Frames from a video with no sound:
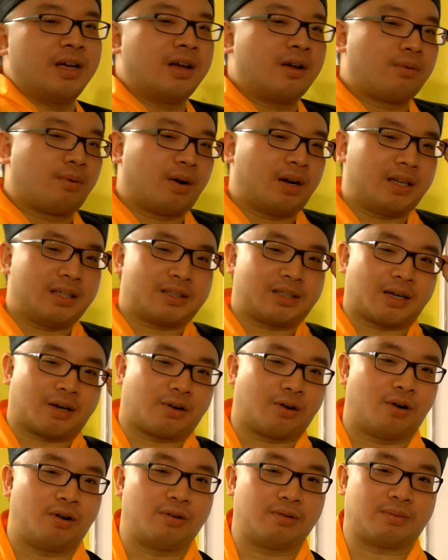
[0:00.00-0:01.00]
What is the
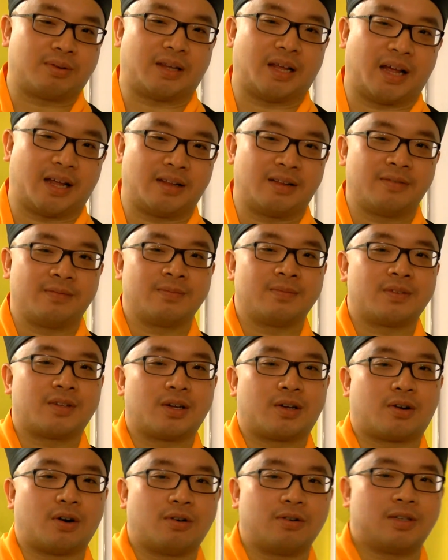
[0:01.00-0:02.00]
gold then?
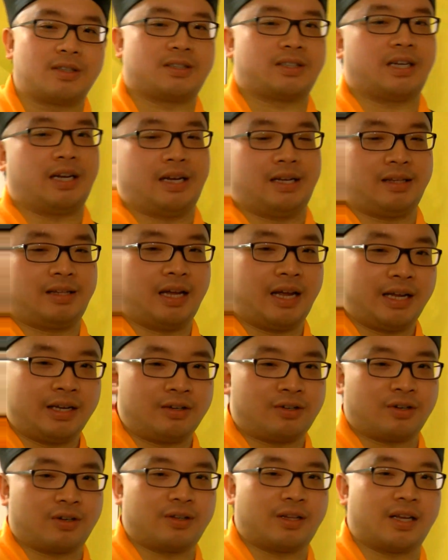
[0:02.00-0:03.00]
The gold is the
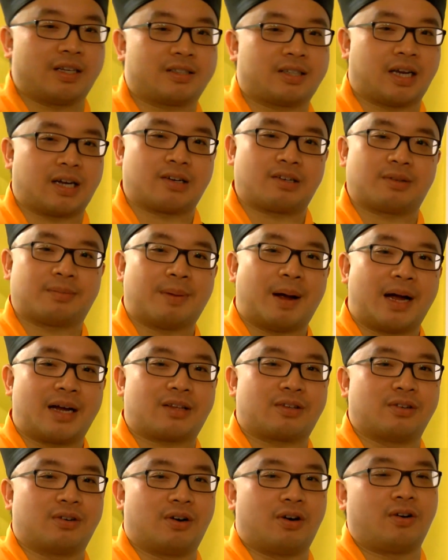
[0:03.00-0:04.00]
intention that cycles
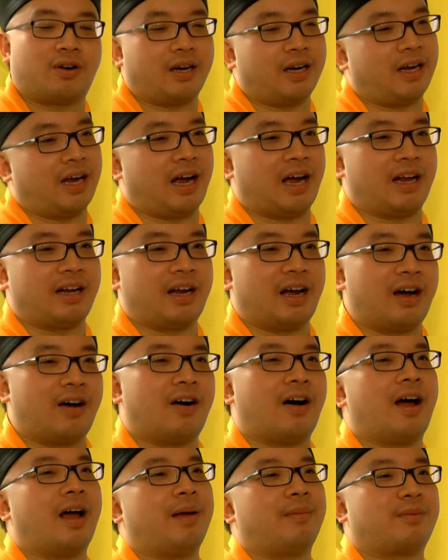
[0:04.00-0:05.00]
back to, okay,
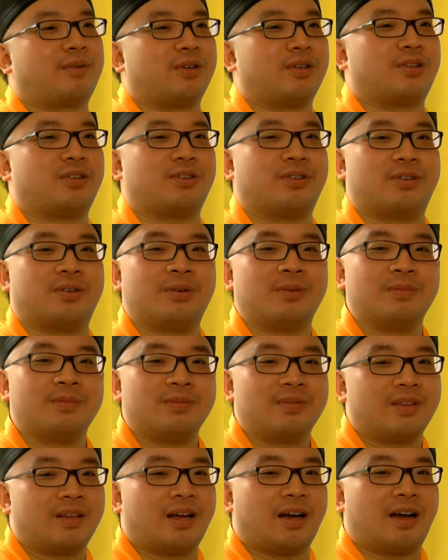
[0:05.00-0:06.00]
now I'm good to,
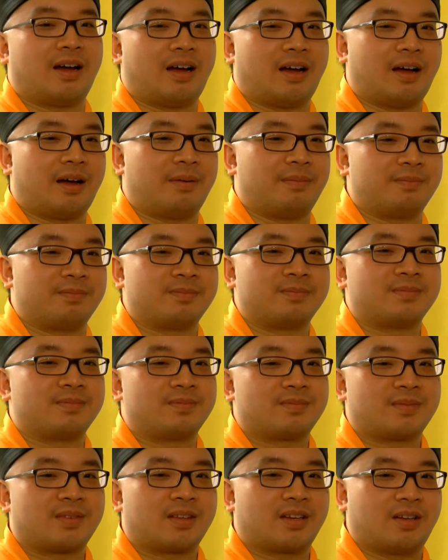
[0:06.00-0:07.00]

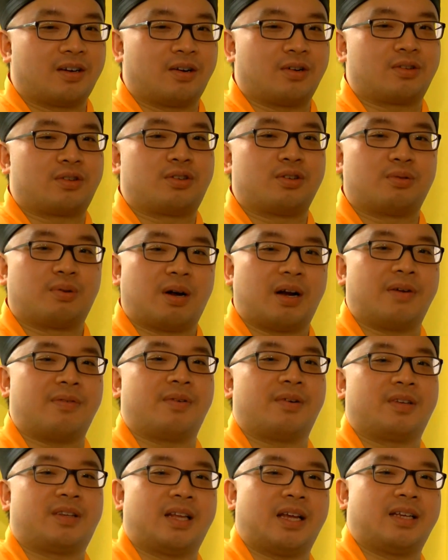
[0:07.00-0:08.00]
do
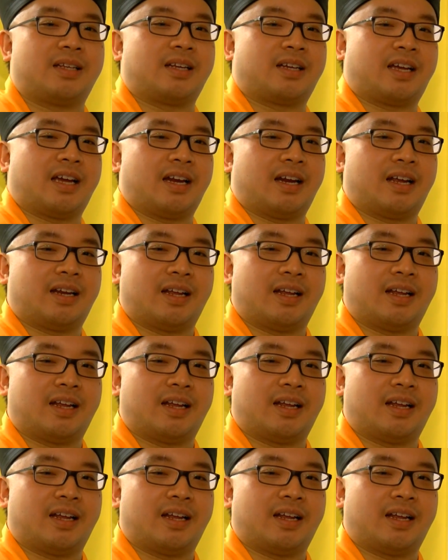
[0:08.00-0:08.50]
whatever things again.